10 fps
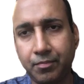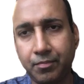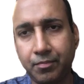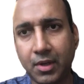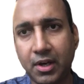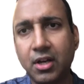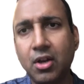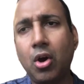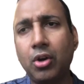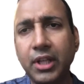right? Or
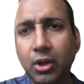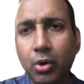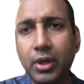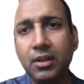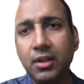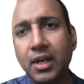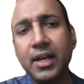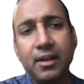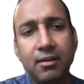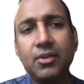they're going,
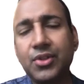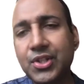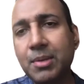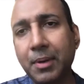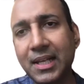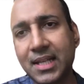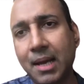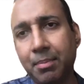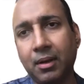you know, just a simple example.